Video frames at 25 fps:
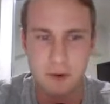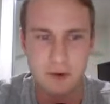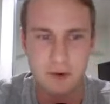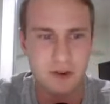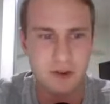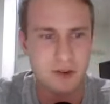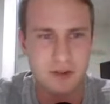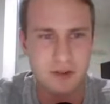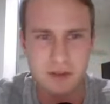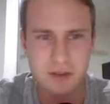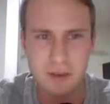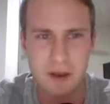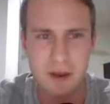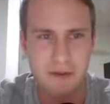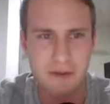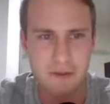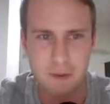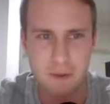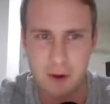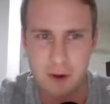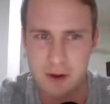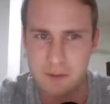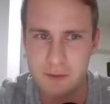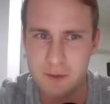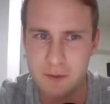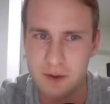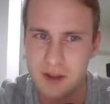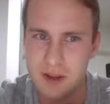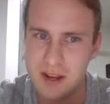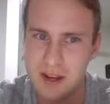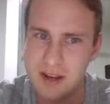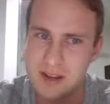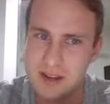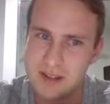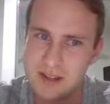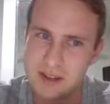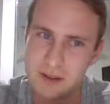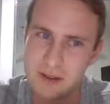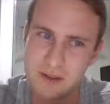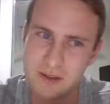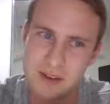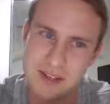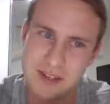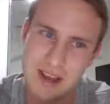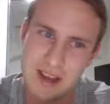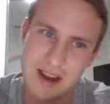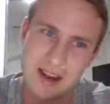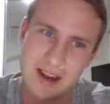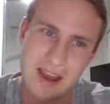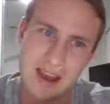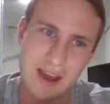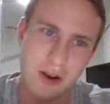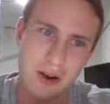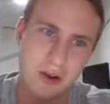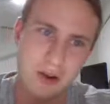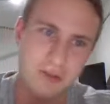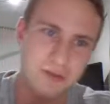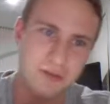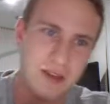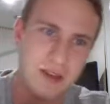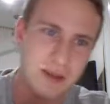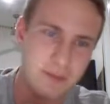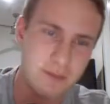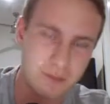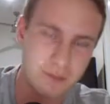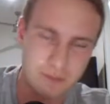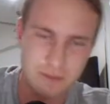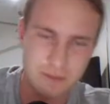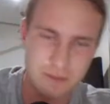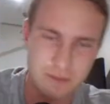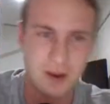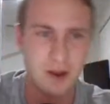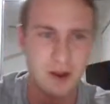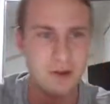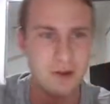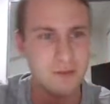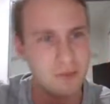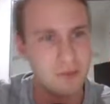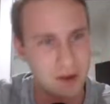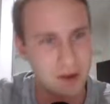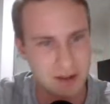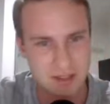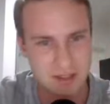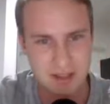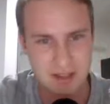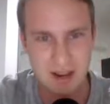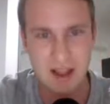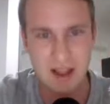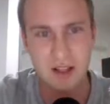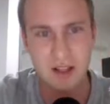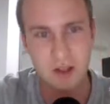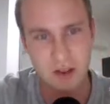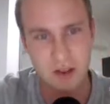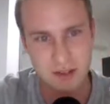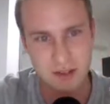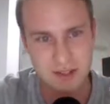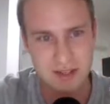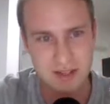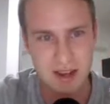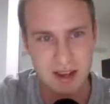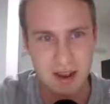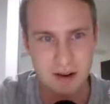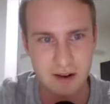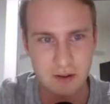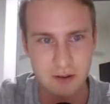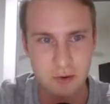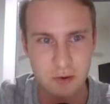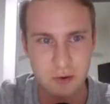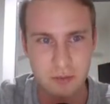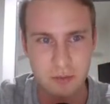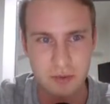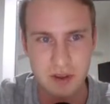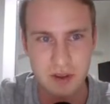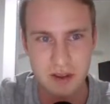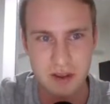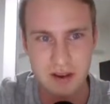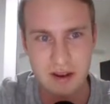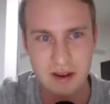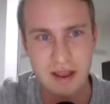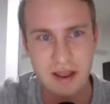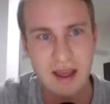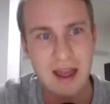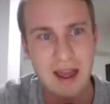It was about 3 million. So if you take that off, that brings the net loss down a little bit.